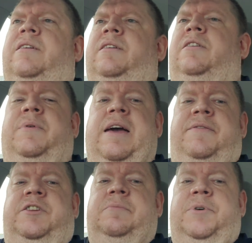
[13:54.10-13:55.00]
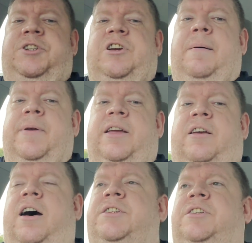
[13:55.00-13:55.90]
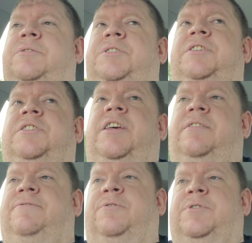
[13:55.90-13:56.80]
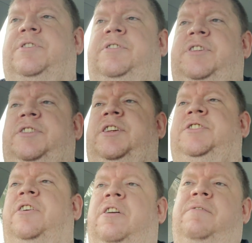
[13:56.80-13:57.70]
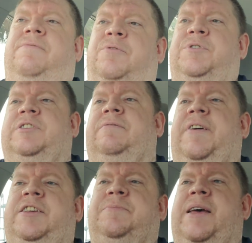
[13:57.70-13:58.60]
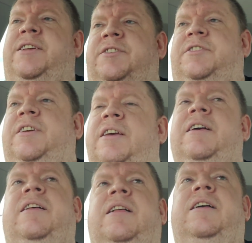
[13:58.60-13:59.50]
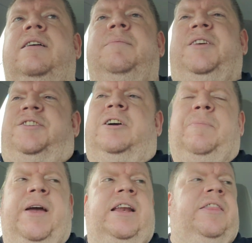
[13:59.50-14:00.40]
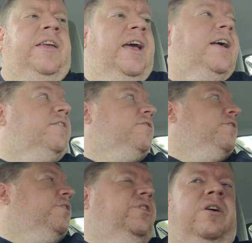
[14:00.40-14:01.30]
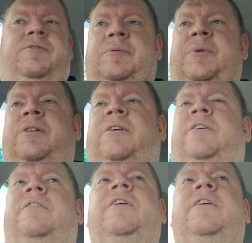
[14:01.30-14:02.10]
You know, we haven't done much shopping at Costco since they started enforcing face masks, because they're a pain in the ass. They're uncomfortable, they're